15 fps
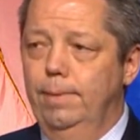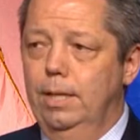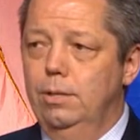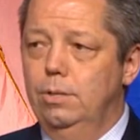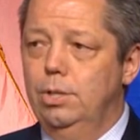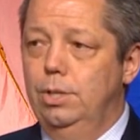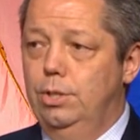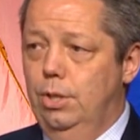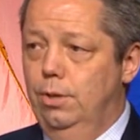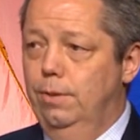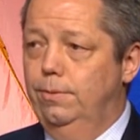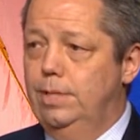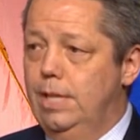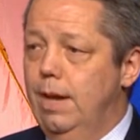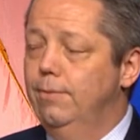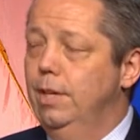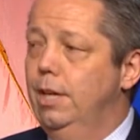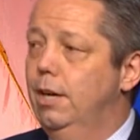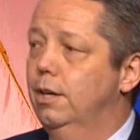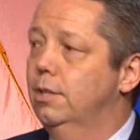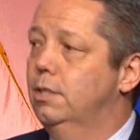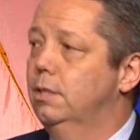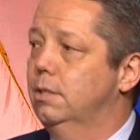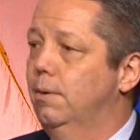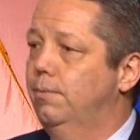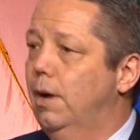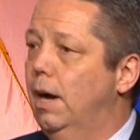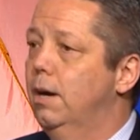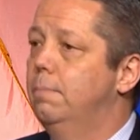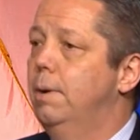She served 7 years as a
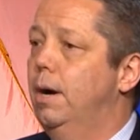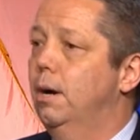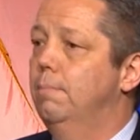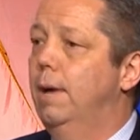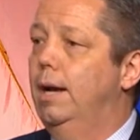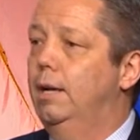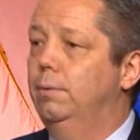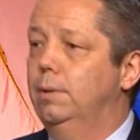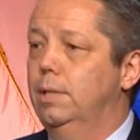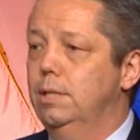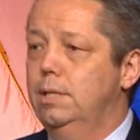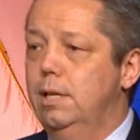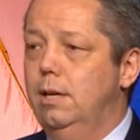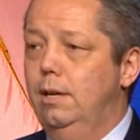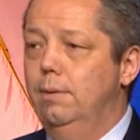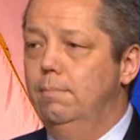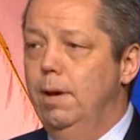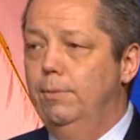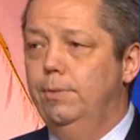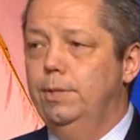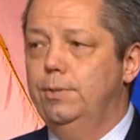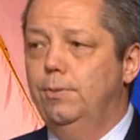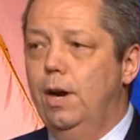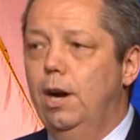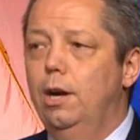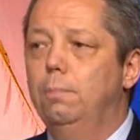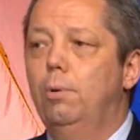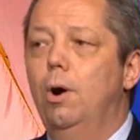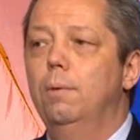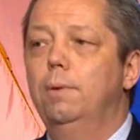fire paramedic with the City of Memphis Fire
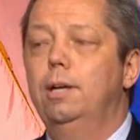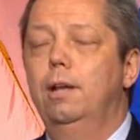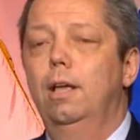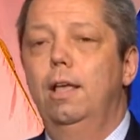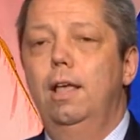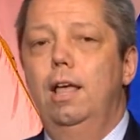Department